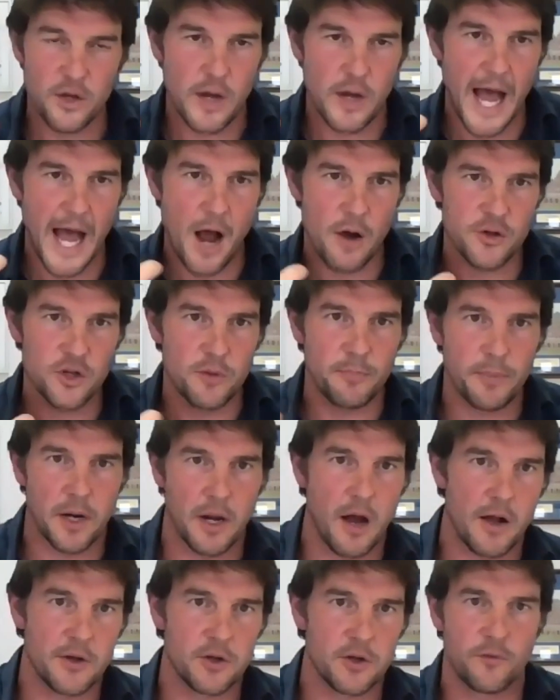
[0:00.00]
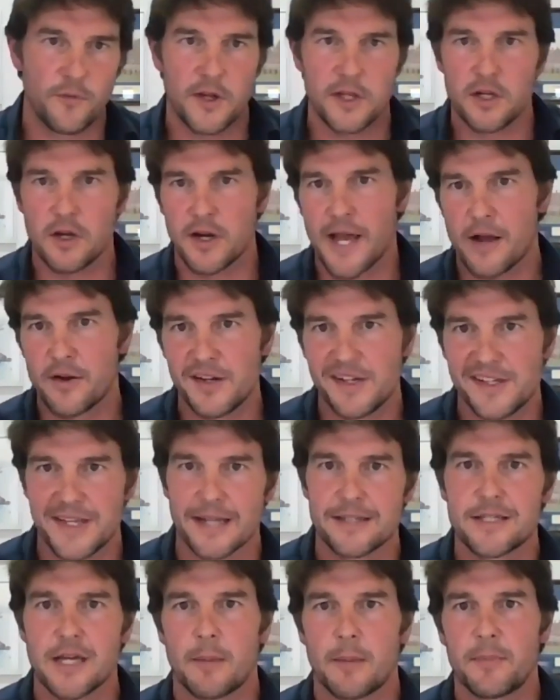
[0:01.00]
how you plant your vineyard, how you
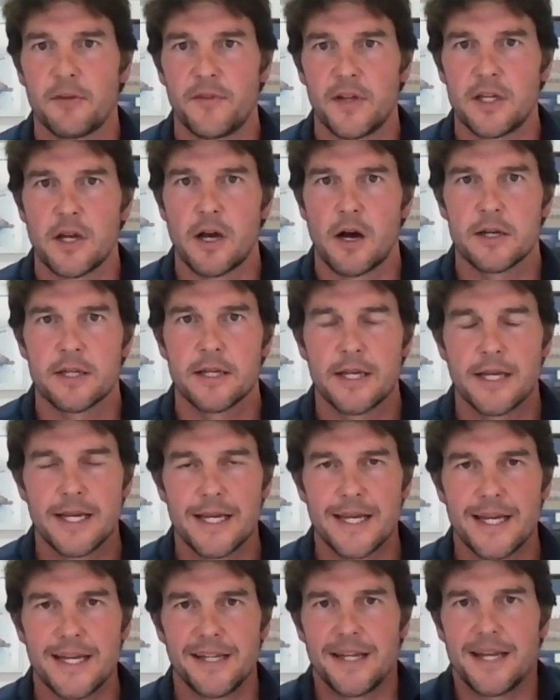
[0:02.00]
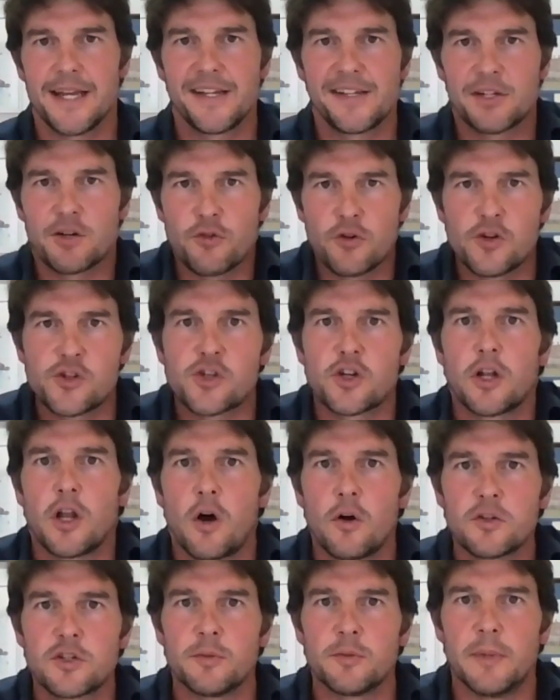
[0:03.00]
set up the vineyard is crucial
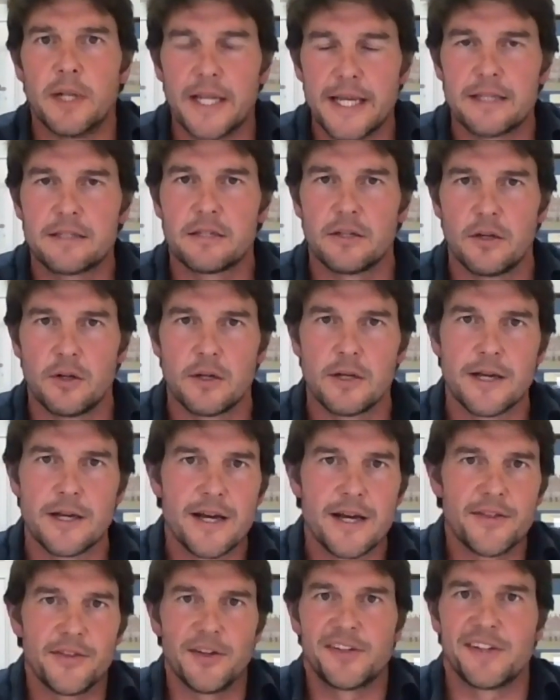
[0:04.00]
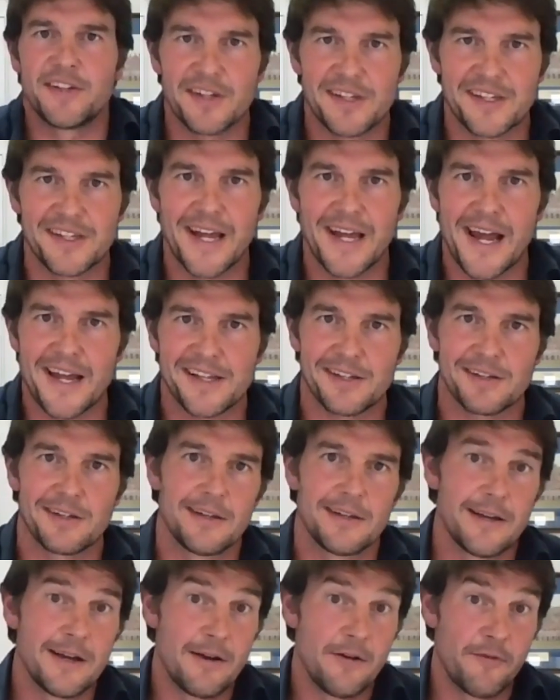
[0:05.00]
ultimately to the success
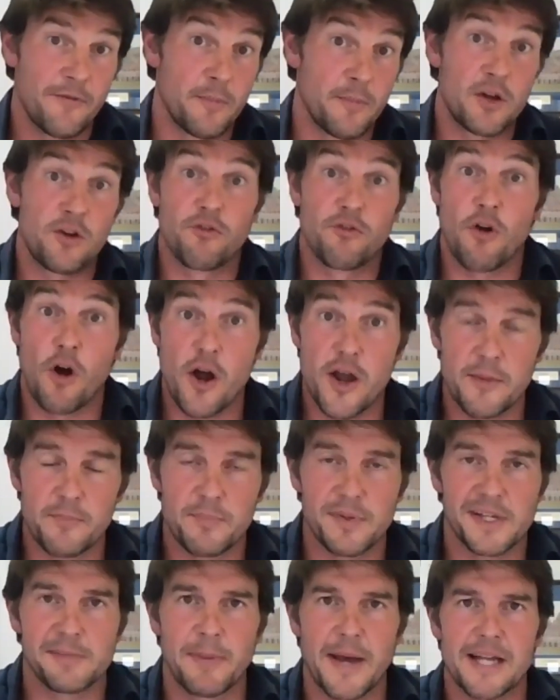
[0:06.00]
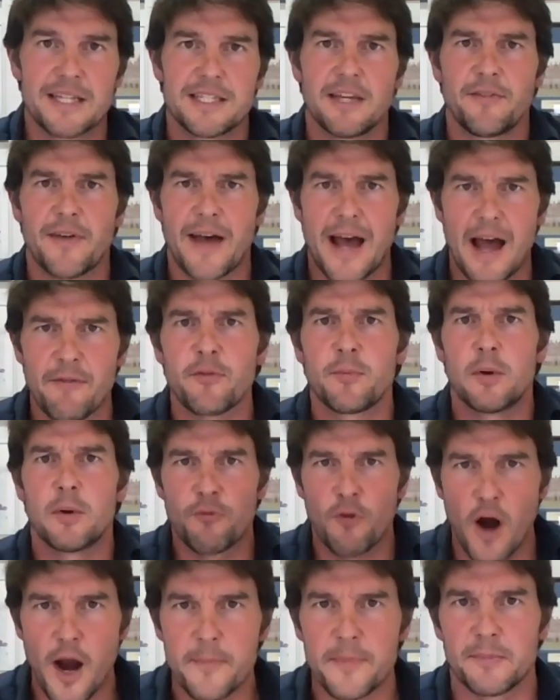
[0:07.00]
from a growing perspective and from a
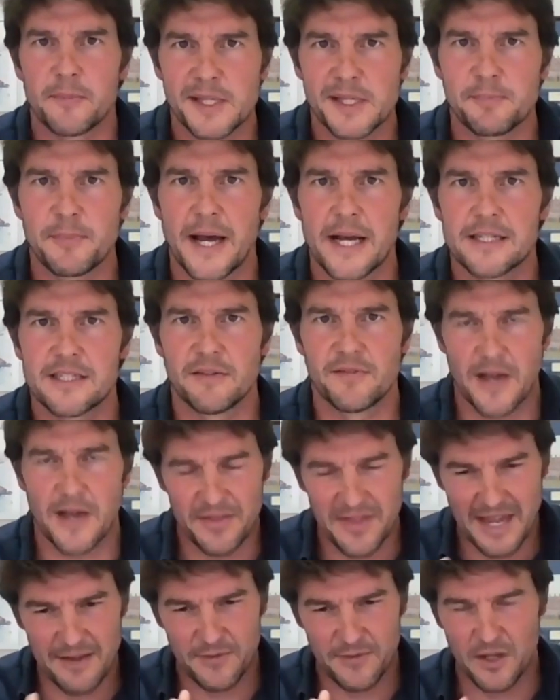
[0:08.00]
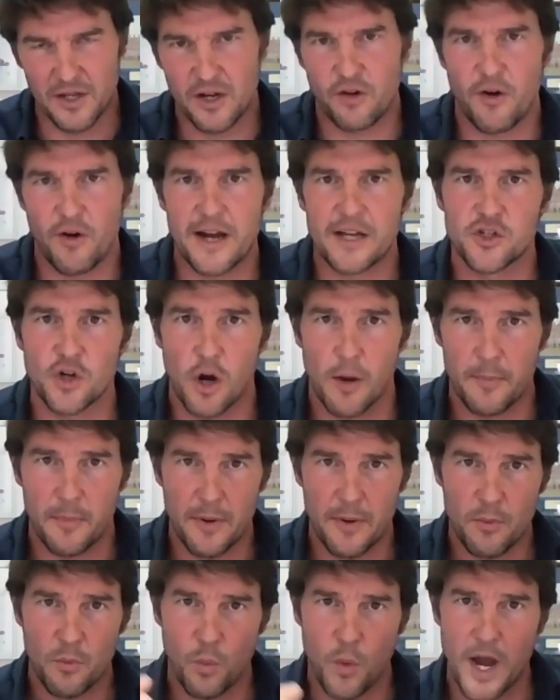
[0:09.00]
ripening perspective. And they've done a great job
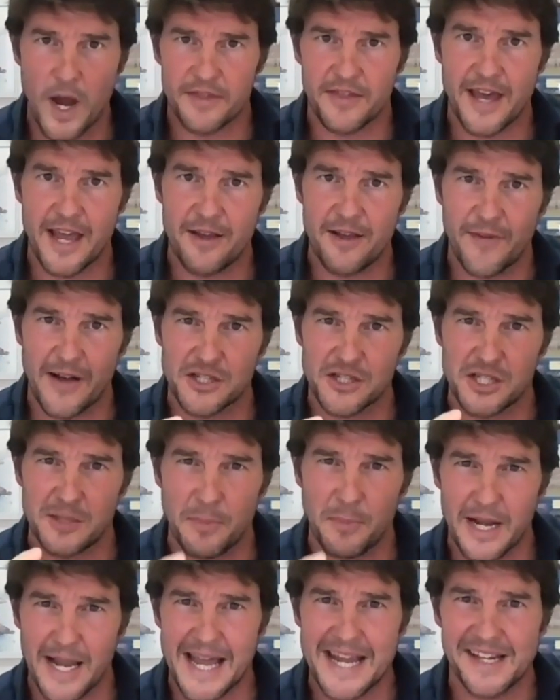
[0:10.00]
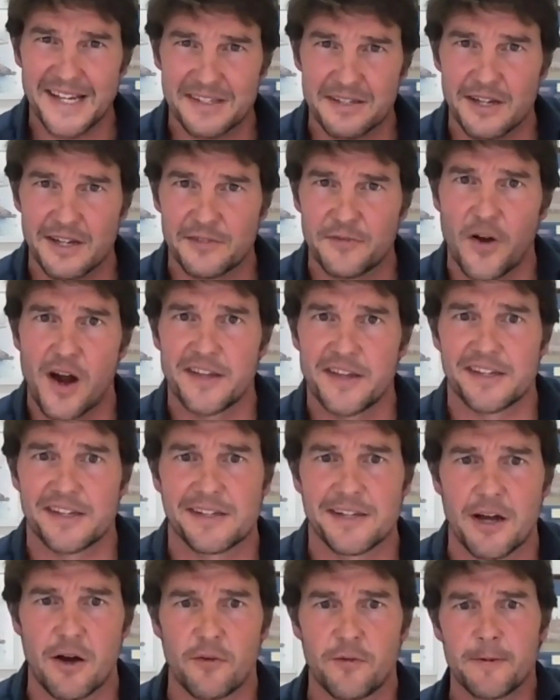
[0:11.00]
where they've actually placed those vines
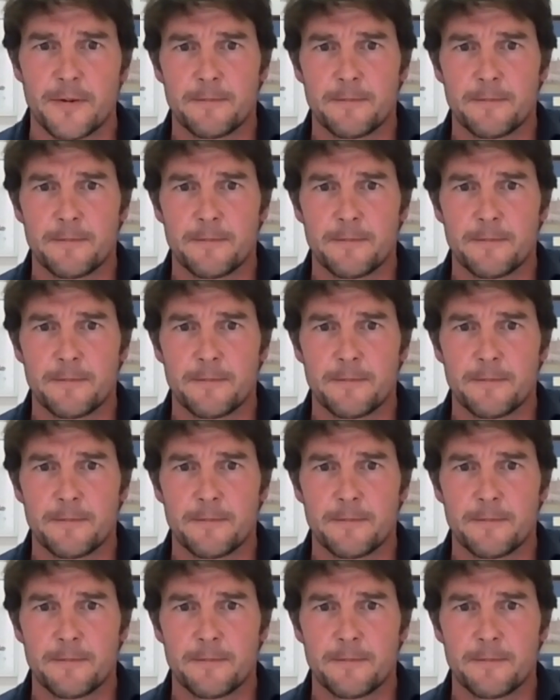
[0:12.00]
itself.